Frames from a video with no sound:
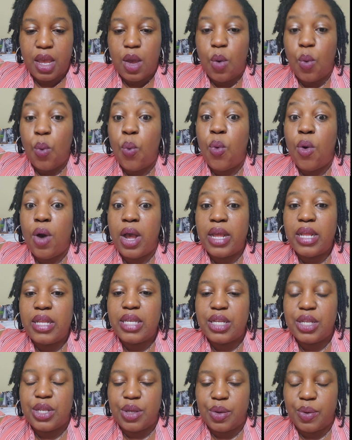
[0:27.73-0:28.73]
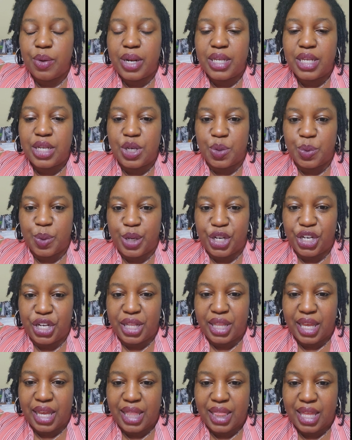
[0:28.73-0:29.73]
What to do in a situation
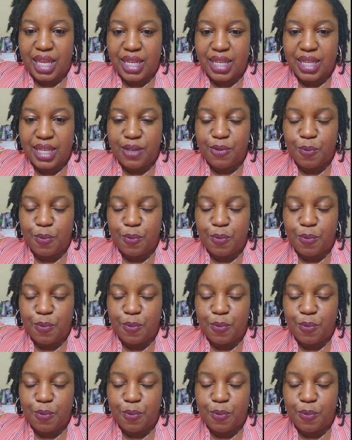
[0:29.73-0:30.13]
like this?